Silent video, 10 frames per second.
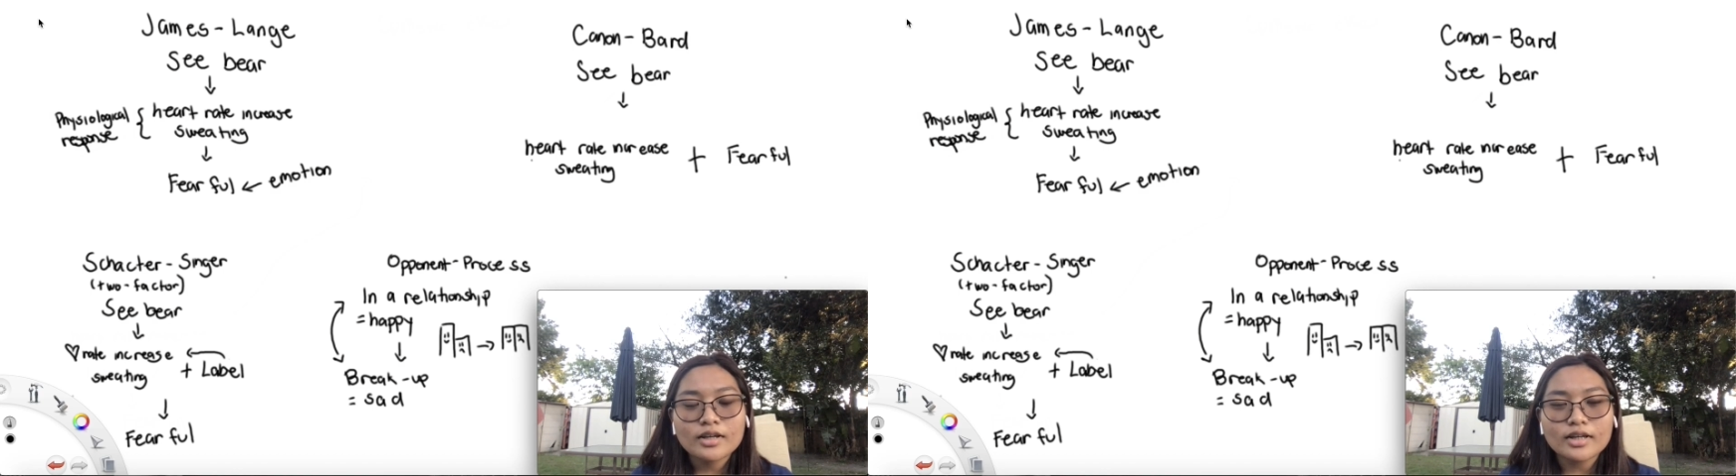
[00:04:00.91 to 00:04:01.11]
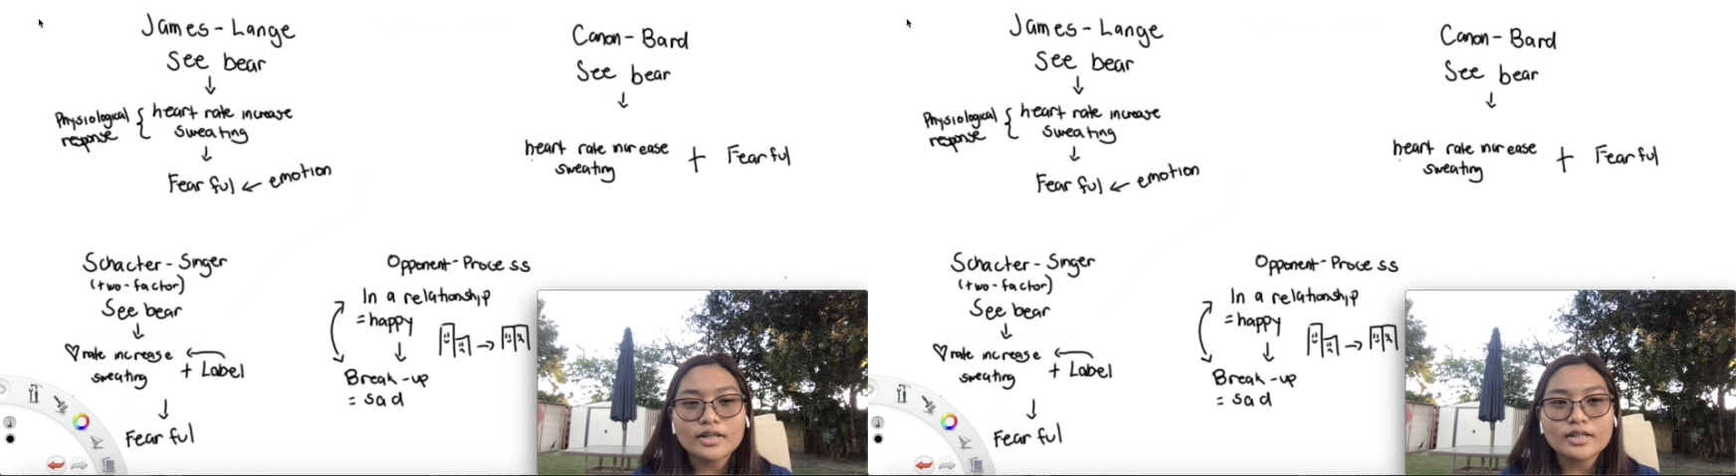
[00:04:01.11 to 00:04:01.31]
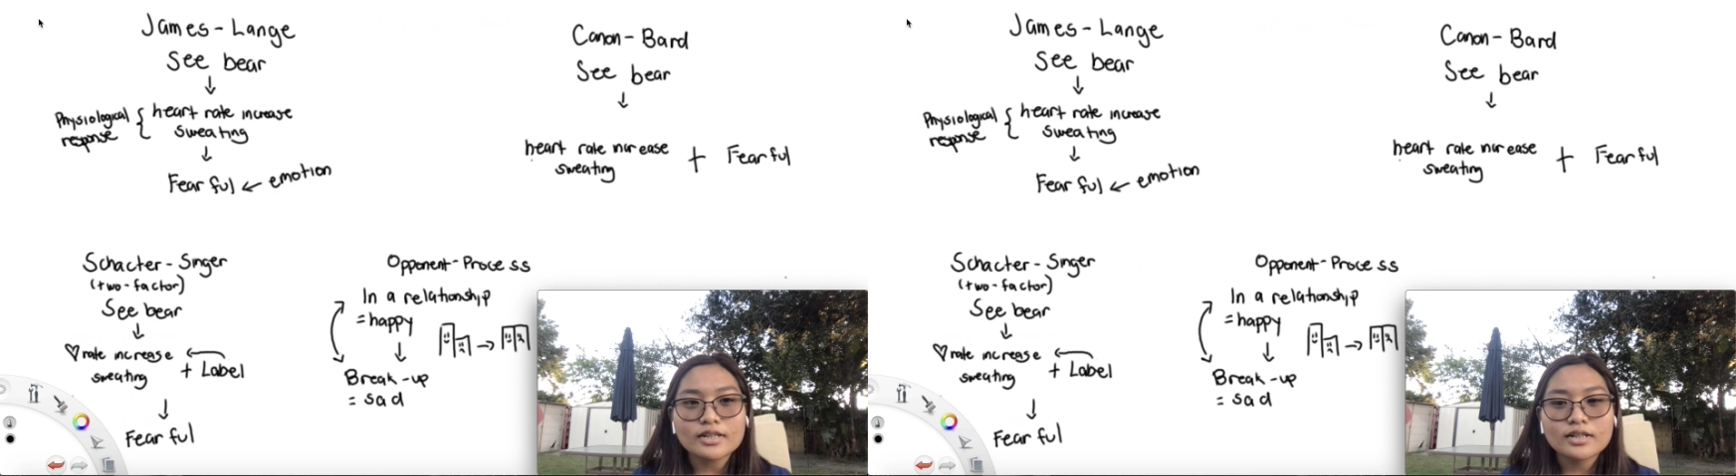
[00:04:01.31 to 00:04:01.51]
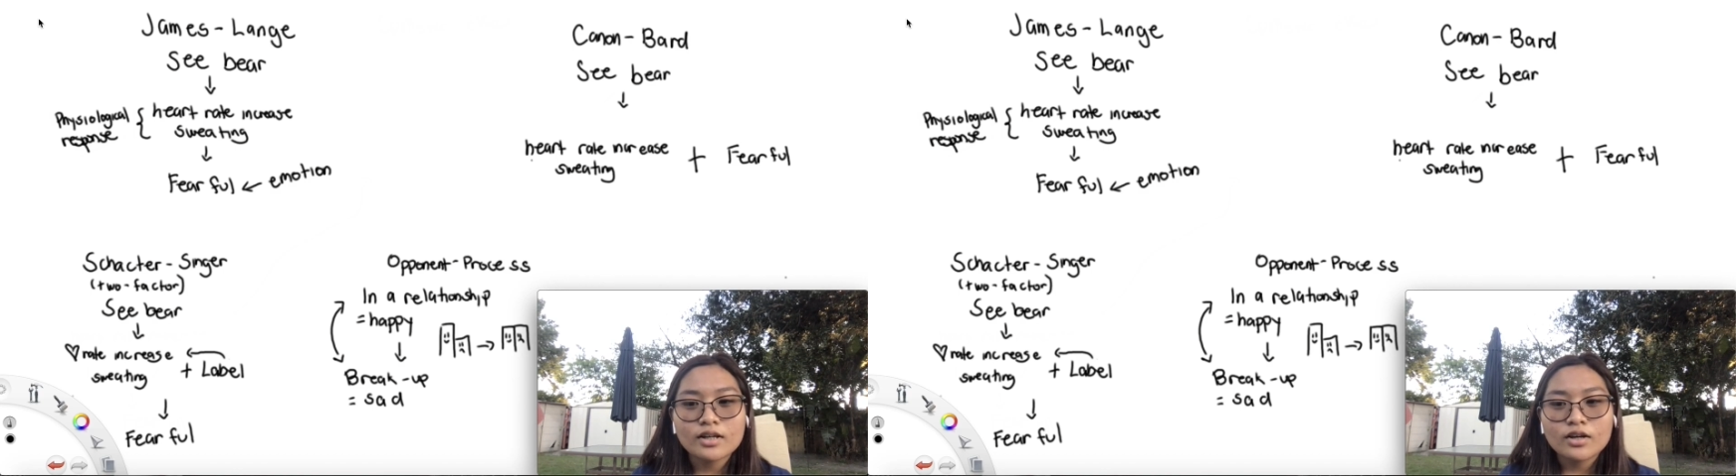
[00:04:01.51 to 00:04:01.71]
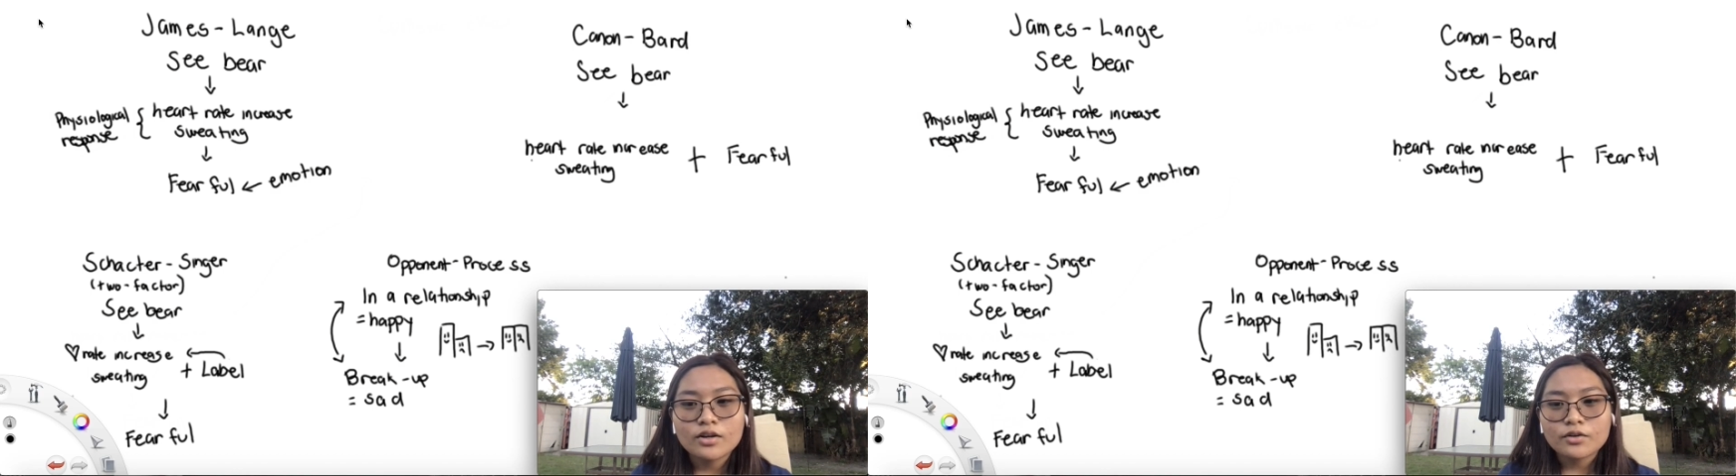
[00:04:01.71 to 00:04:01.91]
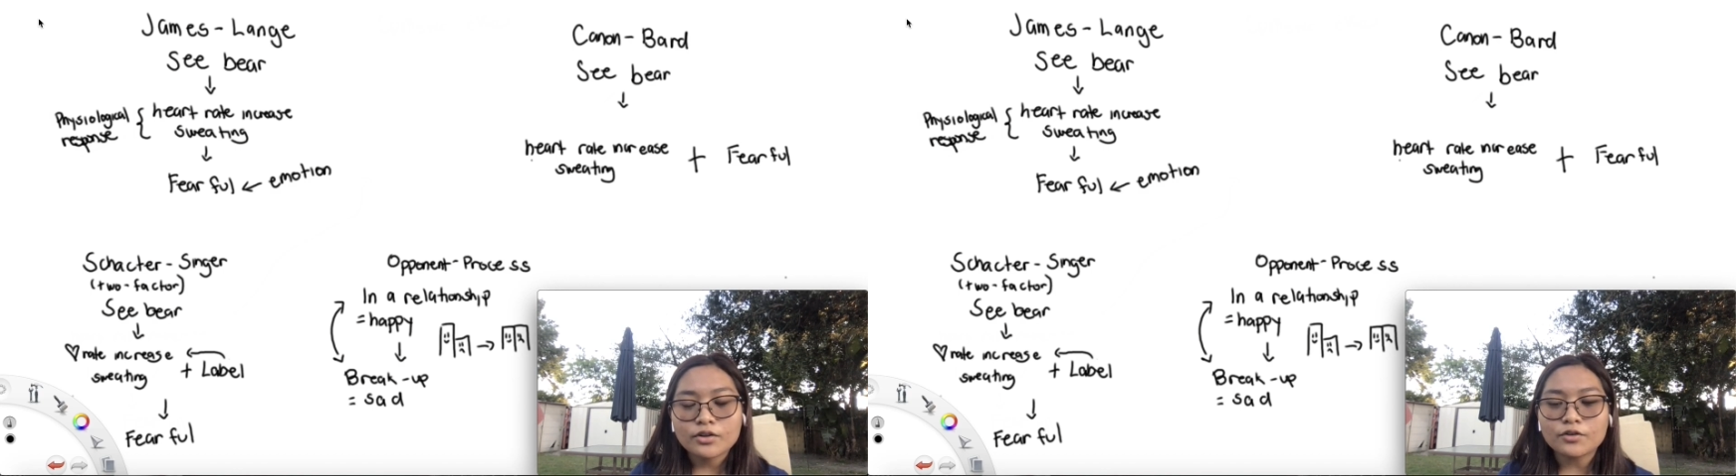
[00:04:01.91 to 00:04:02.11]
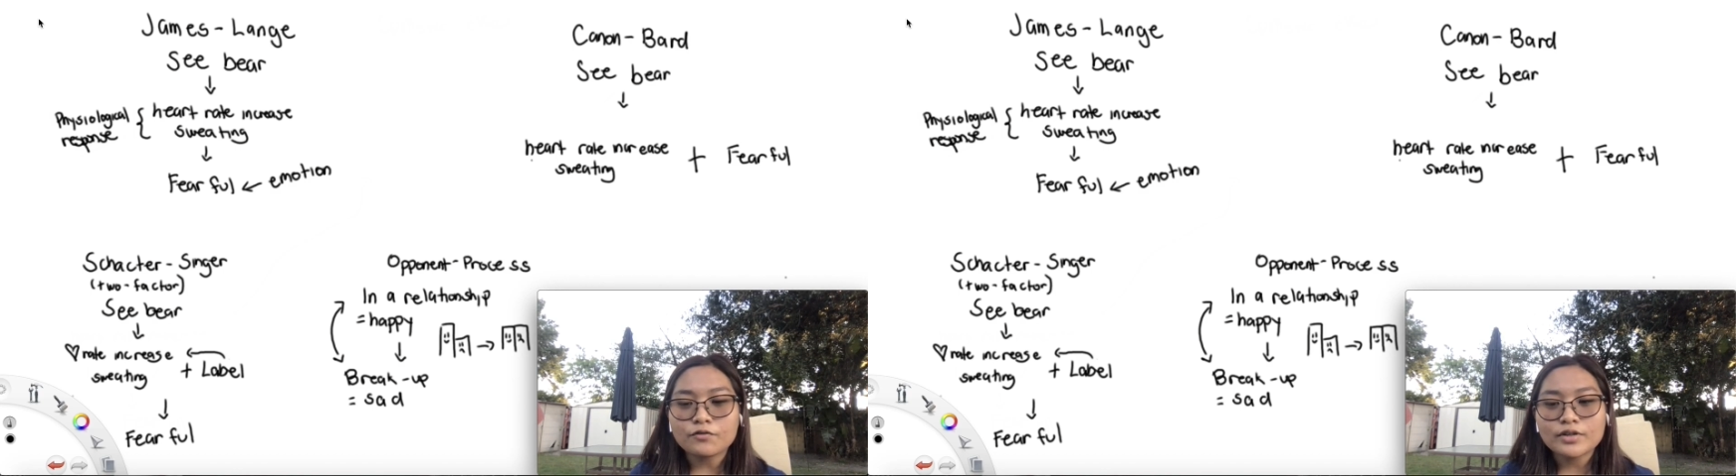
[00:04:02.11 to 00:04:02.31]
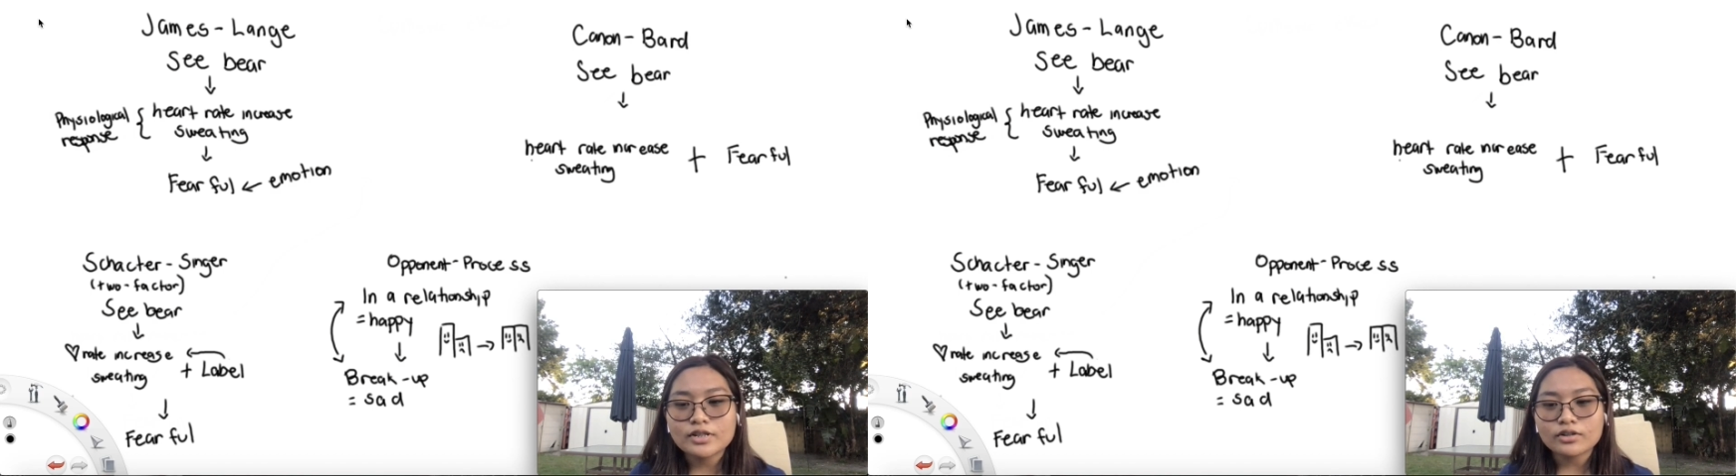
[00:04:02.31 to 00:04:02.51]
is the
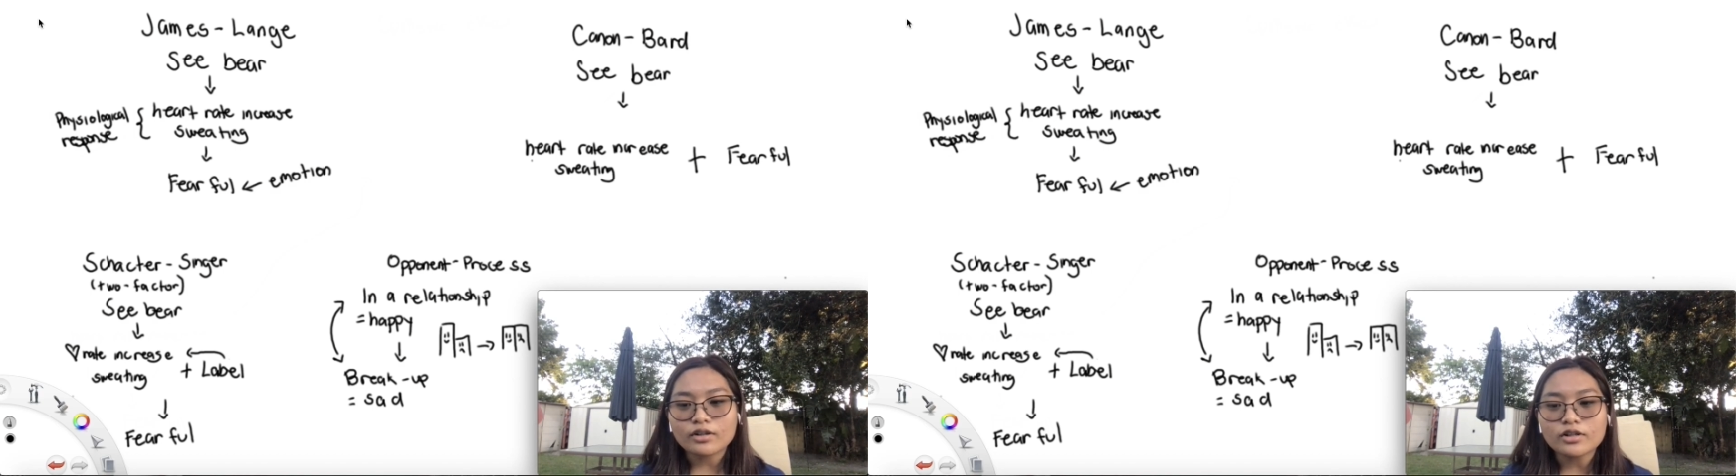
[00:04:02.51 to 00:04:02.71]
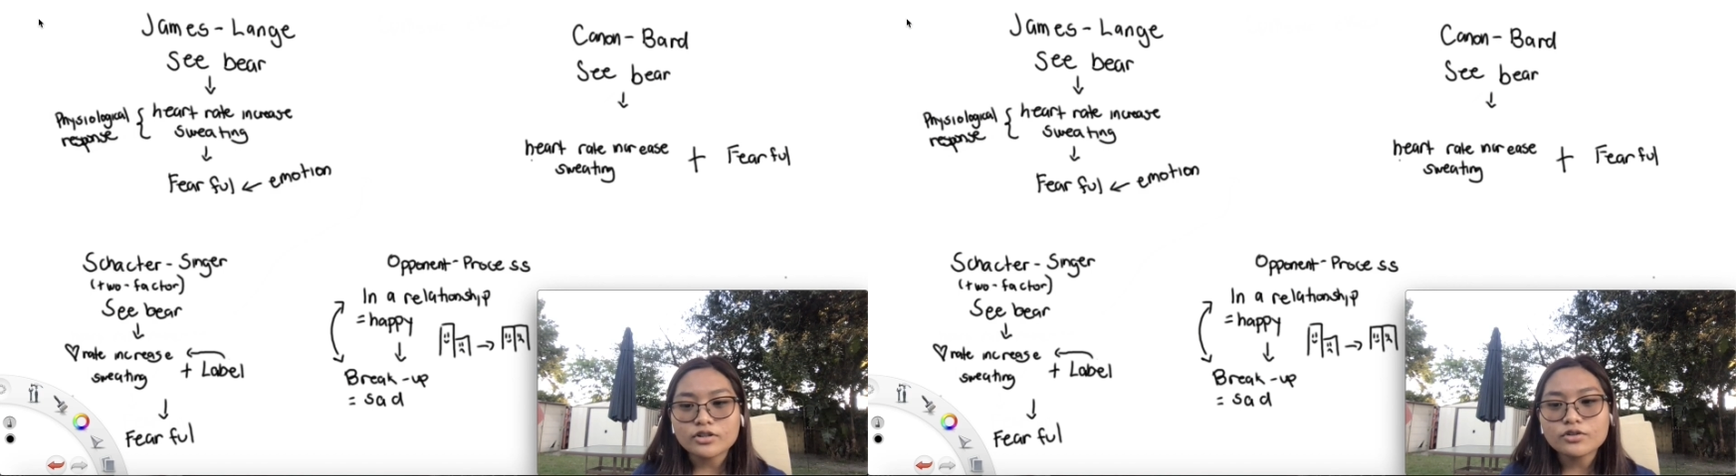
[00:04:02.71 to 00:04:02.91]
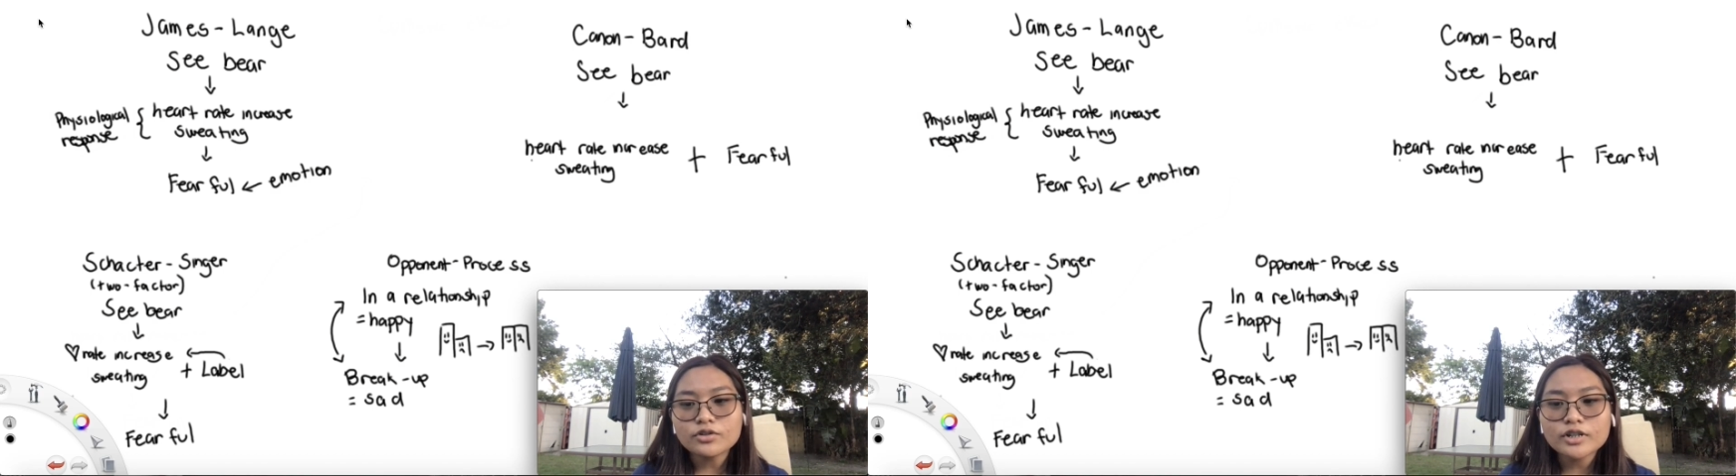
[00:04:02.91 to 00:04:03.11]
physiological